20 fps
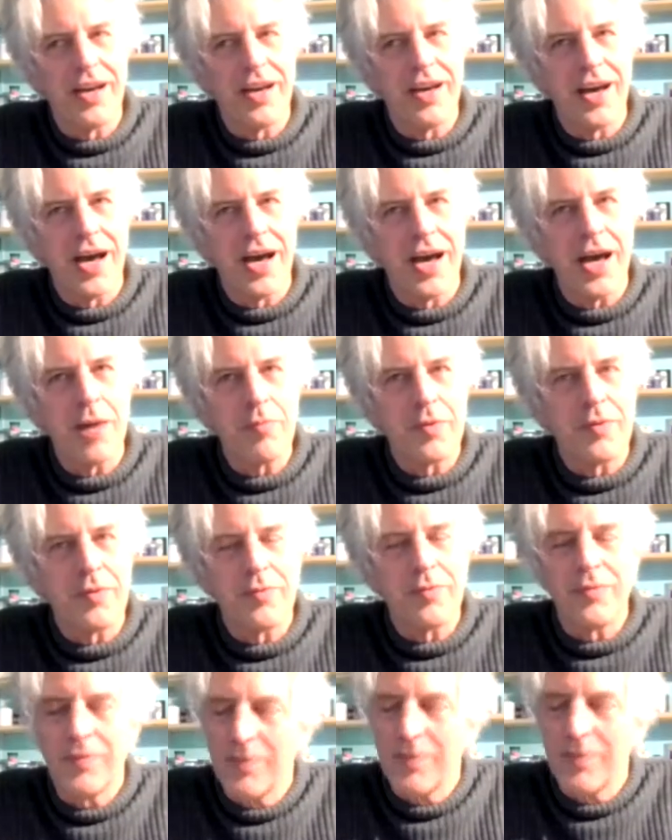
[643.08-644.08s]
I'm
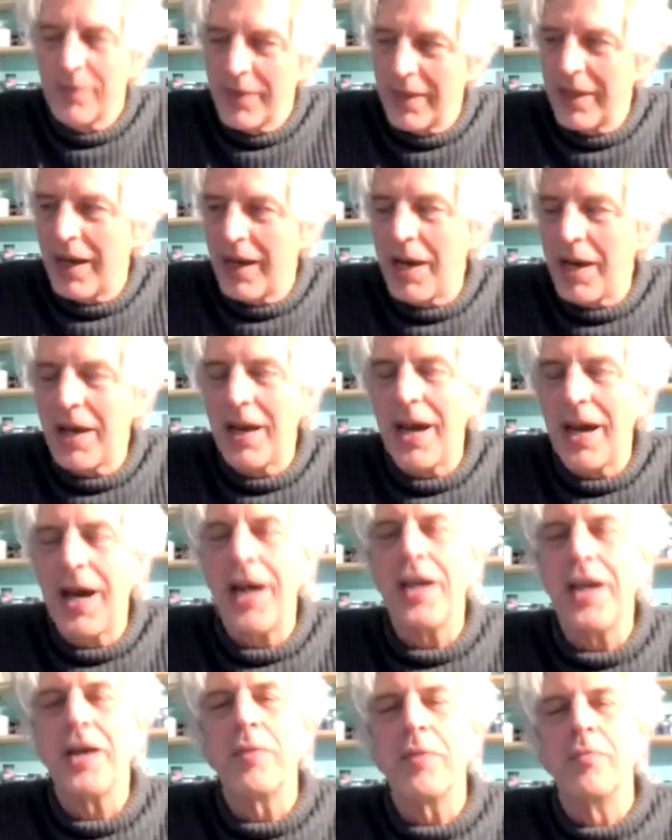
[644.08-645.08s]
I
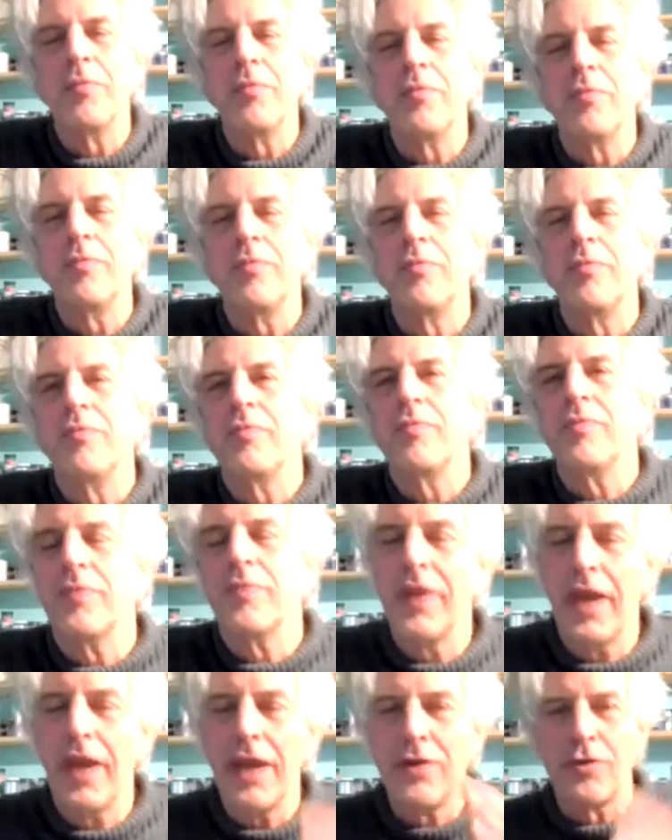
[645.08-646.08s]
am
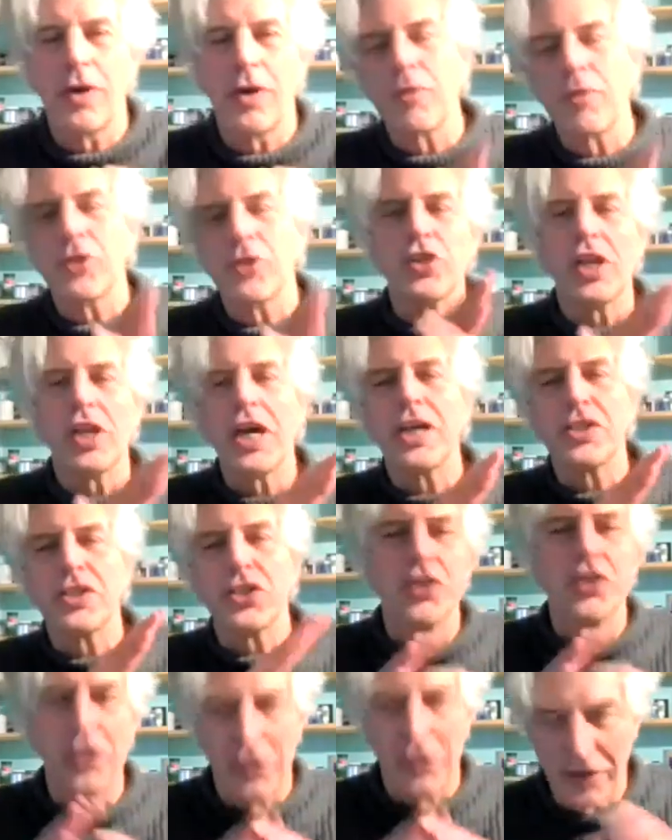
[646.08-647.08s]
a drummer slash
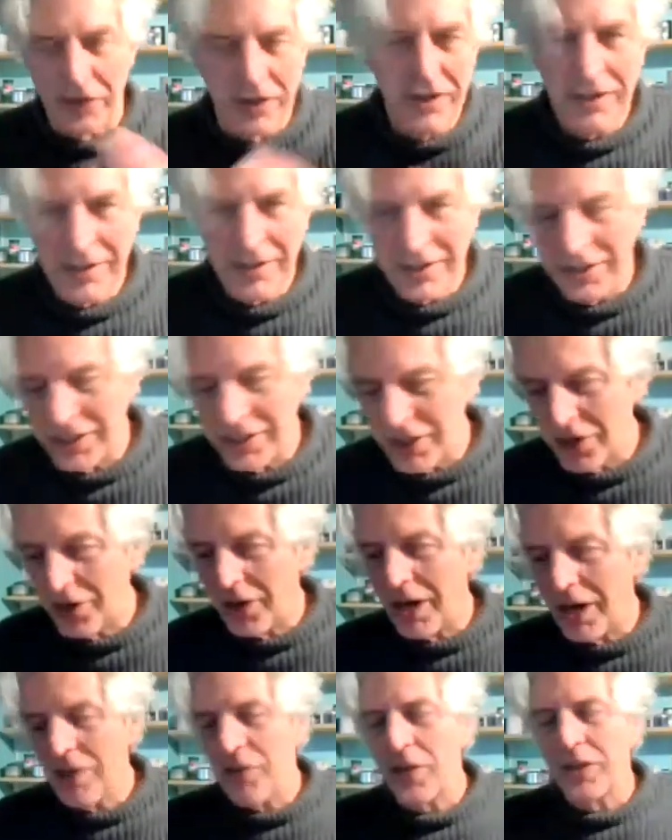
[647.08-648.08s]
singer.
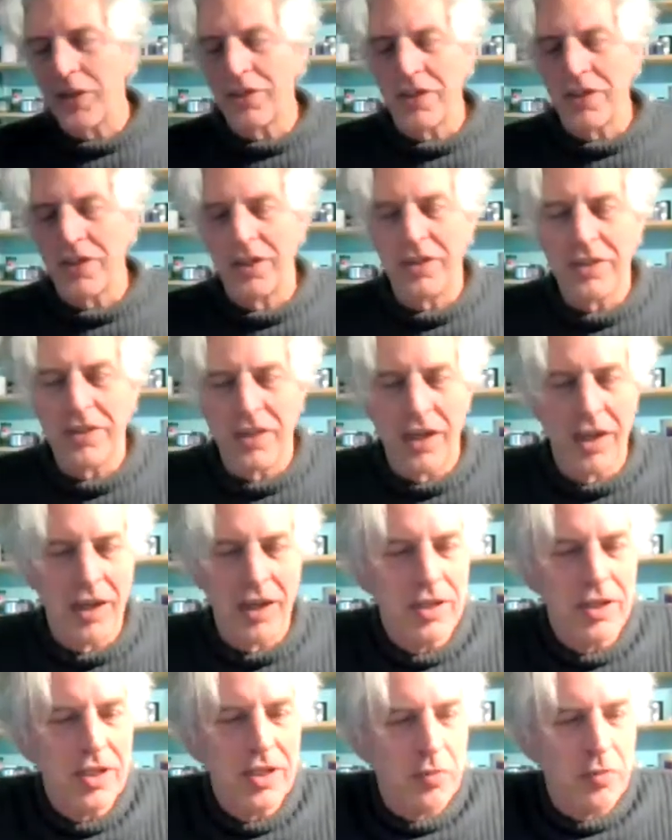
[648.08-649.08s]
I think that
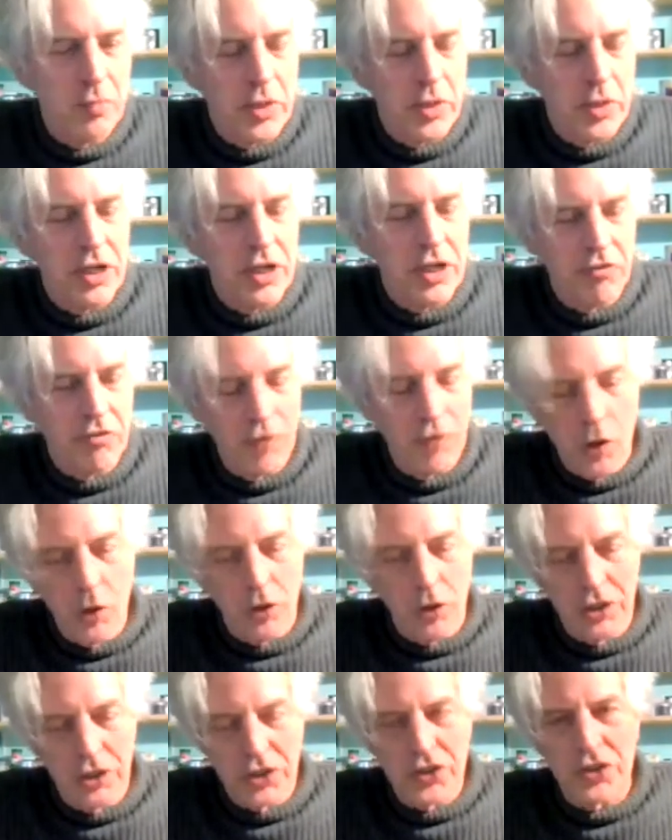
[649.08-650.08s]
being a
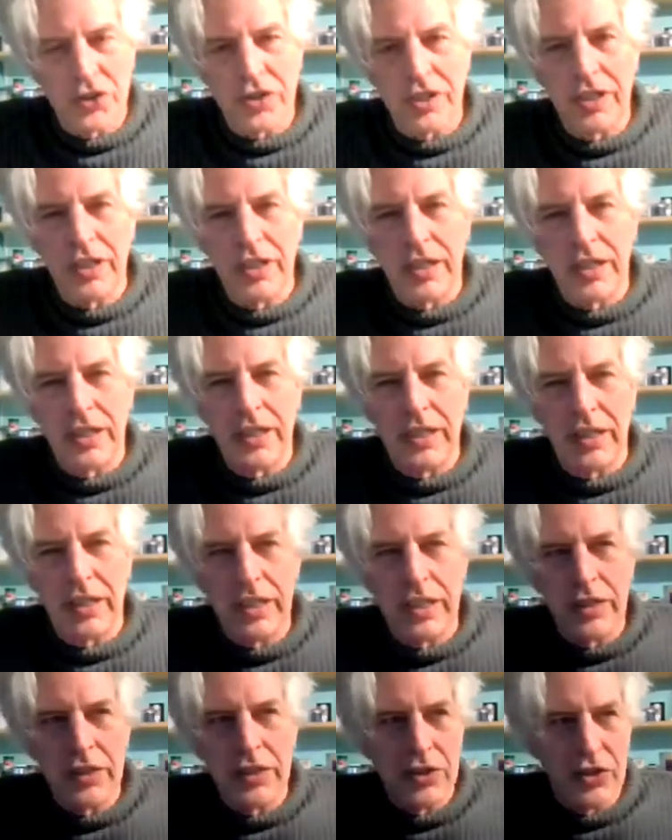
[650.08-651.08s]
vocalist
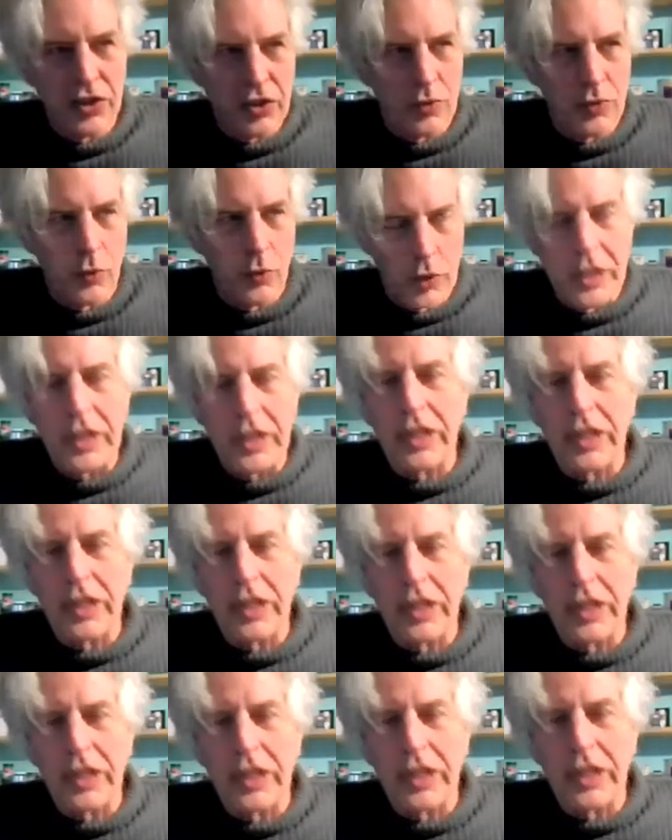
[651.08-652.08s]
is really
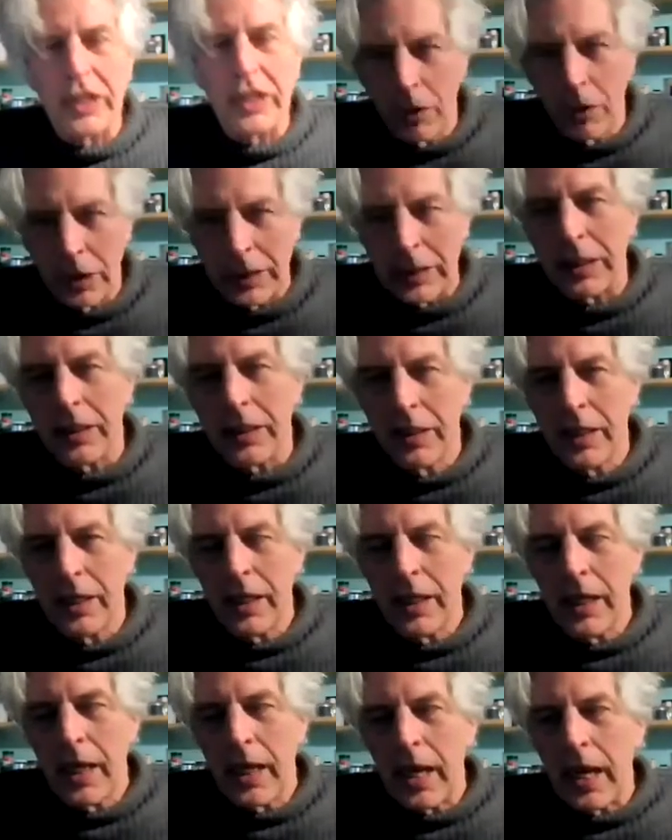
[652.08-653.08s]
my calling,
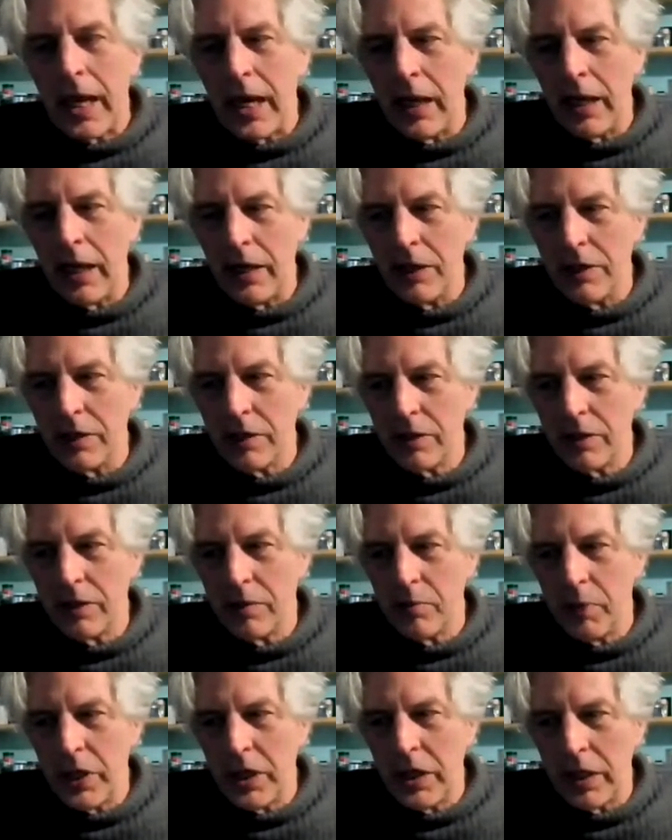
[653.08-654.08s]
and
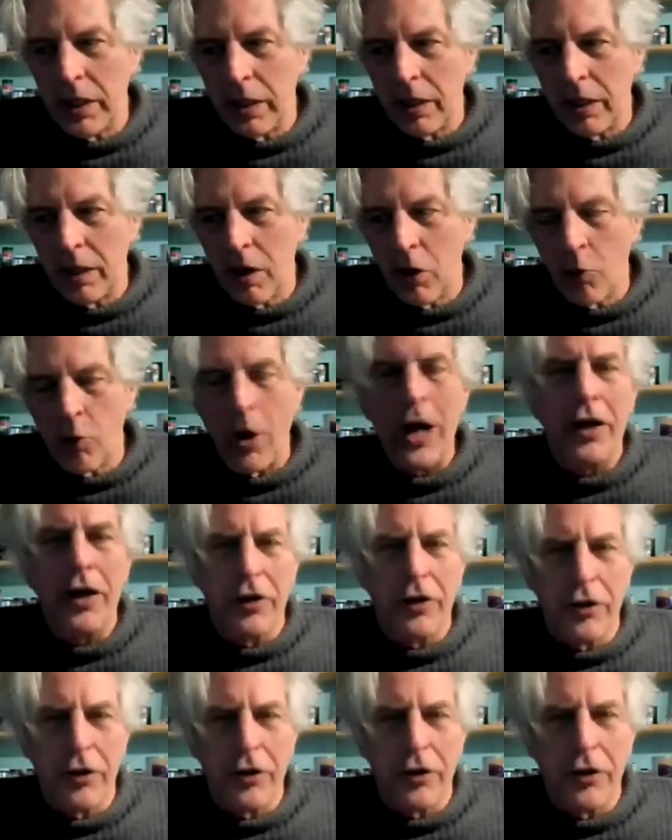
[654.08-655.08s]
being a
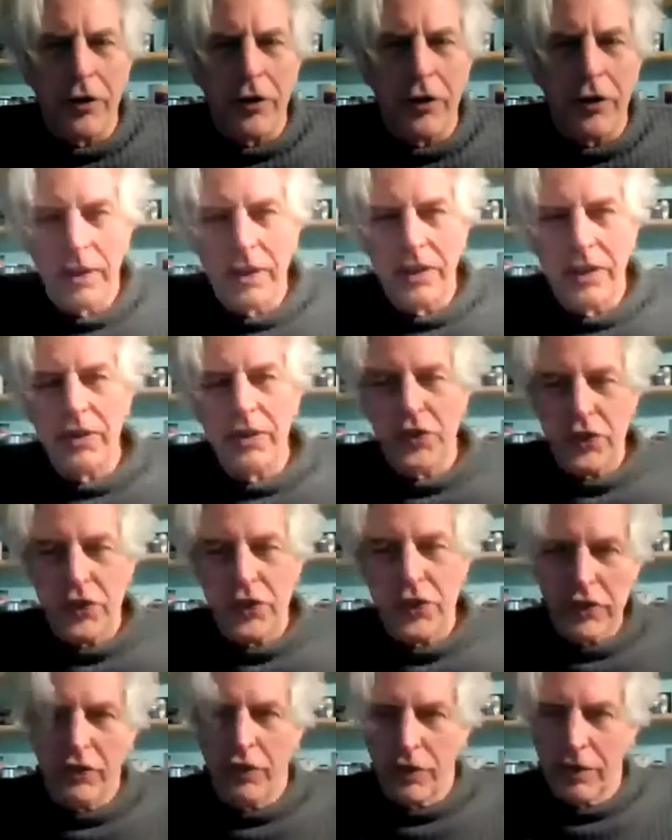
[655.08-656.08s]
writer is
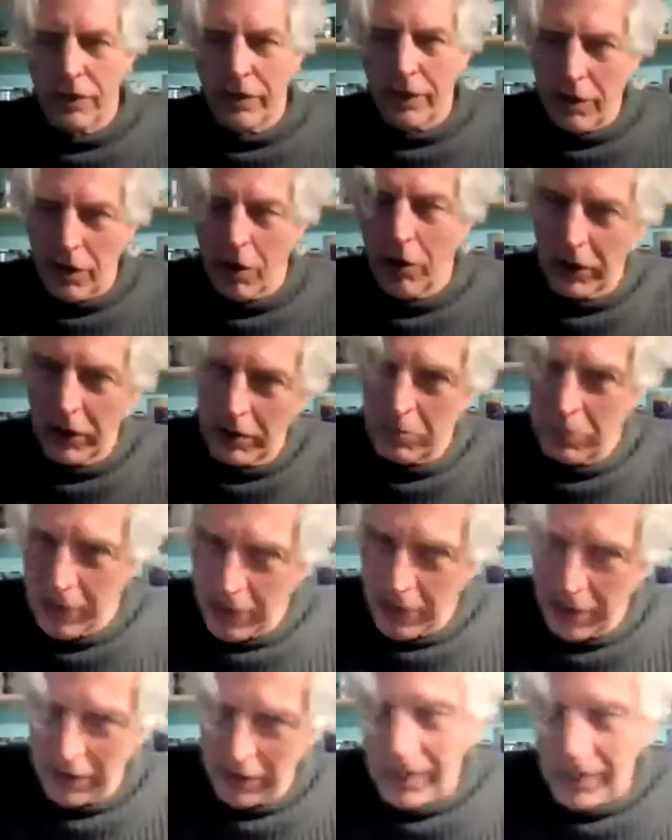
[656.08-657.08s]
even the calling
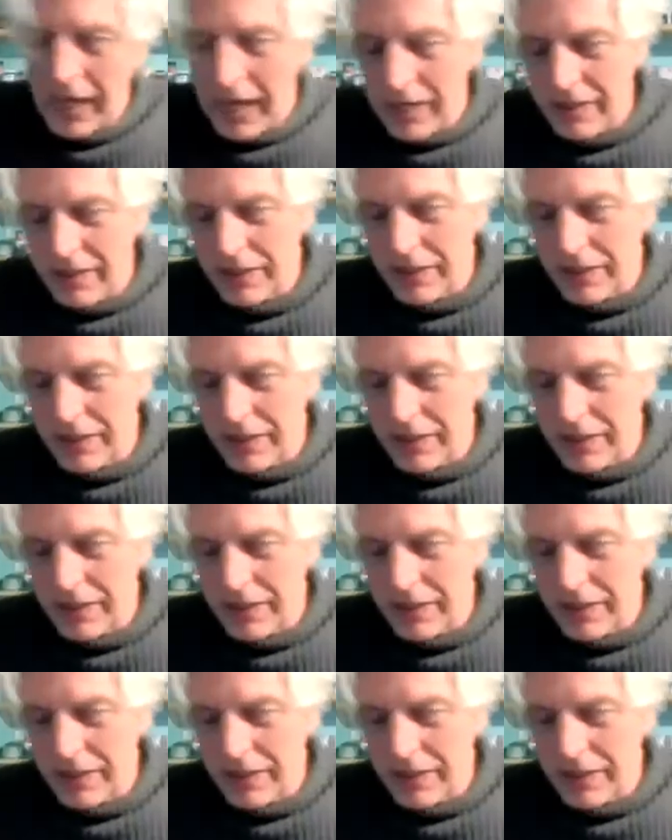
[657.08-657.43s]
beyond that.